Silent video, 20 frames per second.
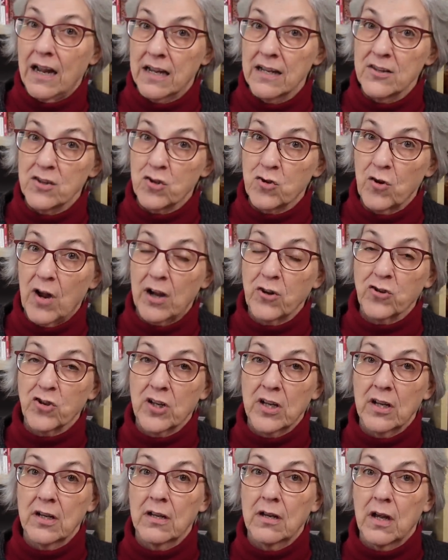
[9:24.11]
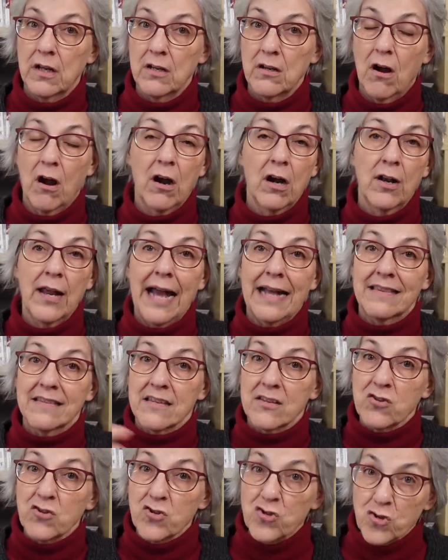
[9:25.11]
construction yarn
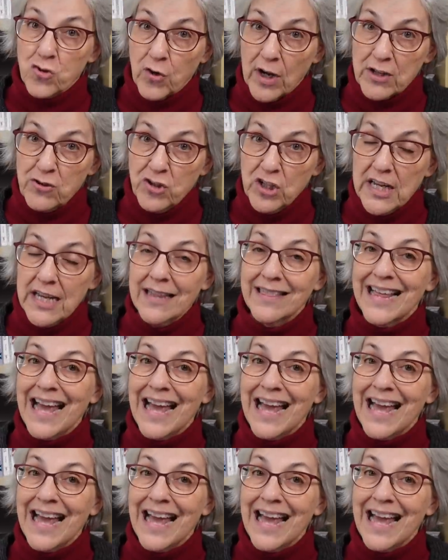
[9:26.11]
that's stretchy,